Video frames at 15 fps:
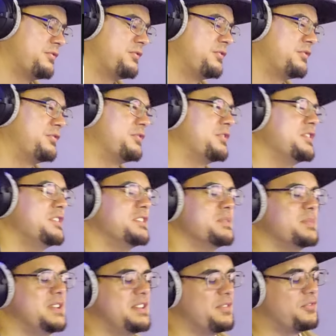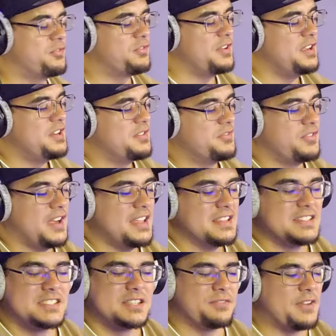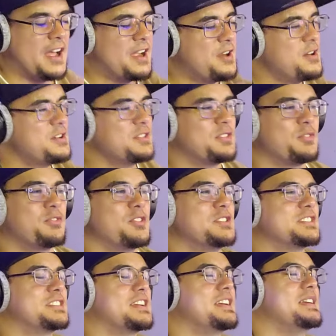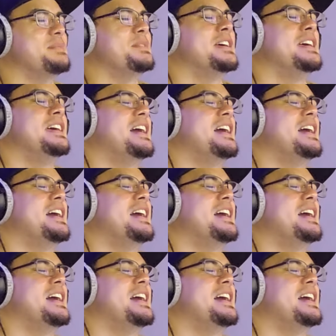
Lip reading: Freedom ain't afraid of violence. I heard it the first time.